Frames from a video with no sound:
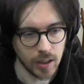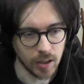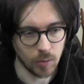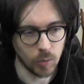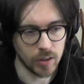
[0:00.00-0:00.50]

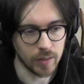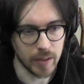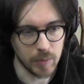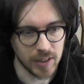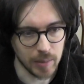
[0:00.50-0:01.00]
You know, I wonder if
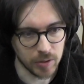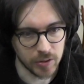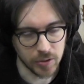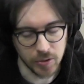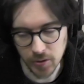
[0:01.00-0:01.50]
he was able
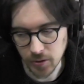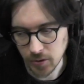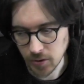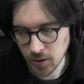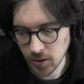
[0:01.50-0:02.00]
to,
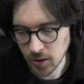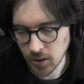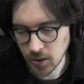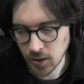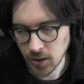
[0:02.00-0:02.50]

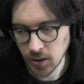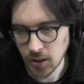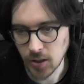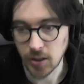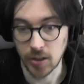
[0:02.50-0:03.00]

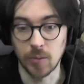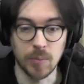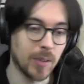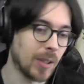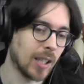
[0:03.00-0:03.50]
you know,
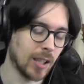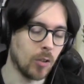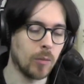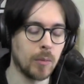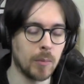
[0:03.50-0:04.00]
I
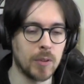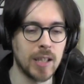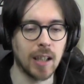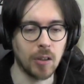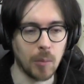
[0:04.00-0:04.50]
know it would
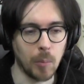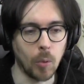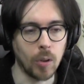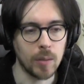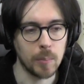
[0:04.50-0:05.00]
take a lot
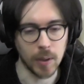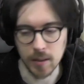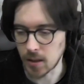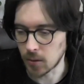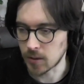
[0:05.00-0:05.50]
more,
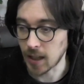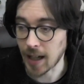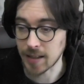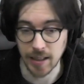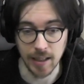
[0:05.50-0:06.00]
but, you know, to
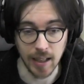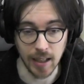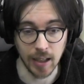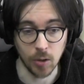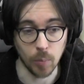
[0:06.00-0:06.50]
actually
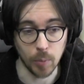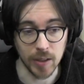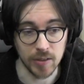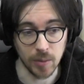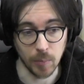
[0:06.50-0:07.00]

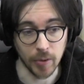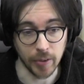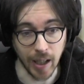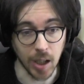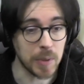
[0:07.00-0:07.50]
incorporate some
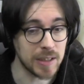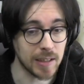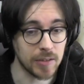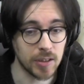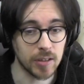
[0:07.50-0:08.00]
other elements
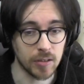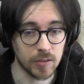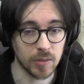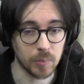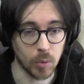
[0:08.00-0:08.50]
into it, you know,
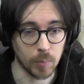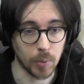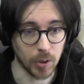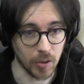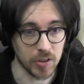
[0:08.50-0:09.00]
some more
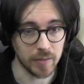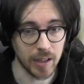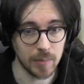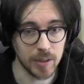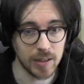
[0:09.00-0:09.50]
percussive
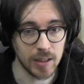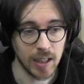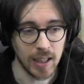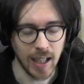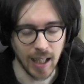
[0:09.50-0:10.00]
elements.
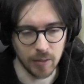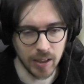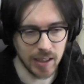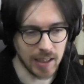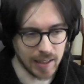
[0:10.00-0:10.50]
I
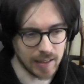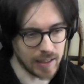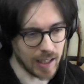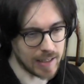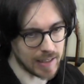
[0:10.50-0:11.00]
really like
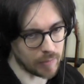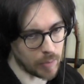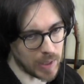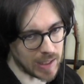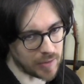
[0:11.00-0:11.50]
the idea of
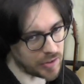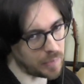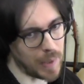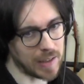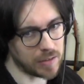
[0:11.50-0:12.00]
it being
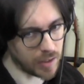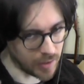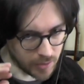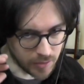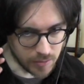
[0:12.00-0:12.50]
instrumental,
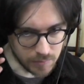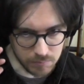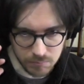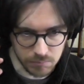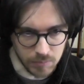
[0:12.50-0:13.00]
and
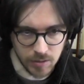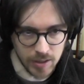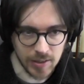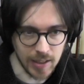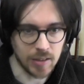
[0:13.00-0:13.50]

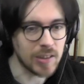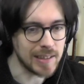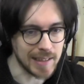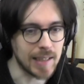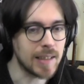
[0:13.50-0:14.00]
it
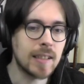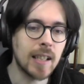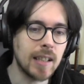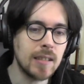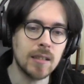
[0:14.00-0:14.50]
doesn't need the
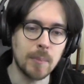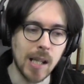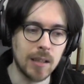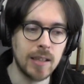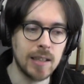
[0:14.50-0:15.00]
singing. The
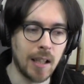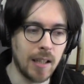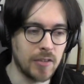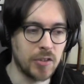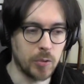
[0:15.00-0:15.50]
melody
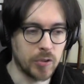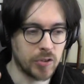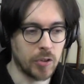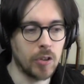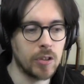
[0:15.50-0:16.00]
line is so
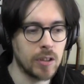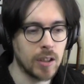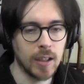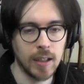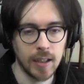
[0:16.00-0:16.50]
strong.
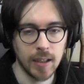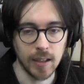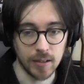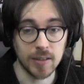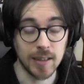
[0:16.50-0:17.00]

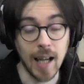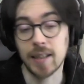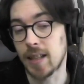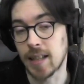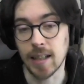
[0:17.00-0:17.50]
It doesn't
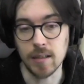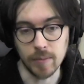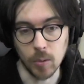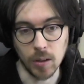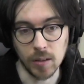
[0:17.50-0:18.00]
actually need the
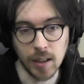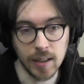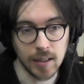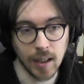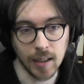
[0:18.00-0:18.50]
vocal
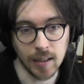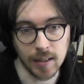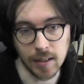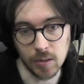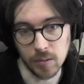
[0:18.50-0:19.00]
line,
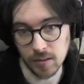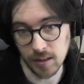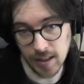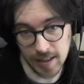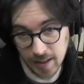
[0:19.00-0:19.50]
and, you know,
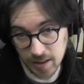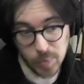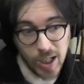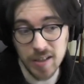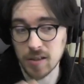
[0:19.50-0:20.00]
his
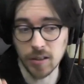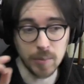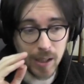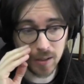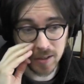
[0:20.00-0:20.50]
expression on the
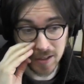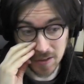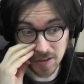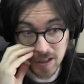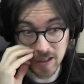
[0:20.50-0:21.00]
melody
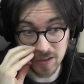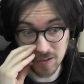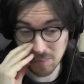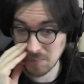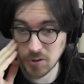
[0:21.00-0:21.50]
is
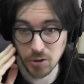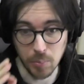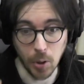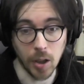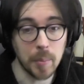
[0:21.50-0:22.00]

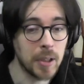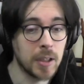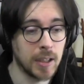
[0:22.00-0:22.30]
superb.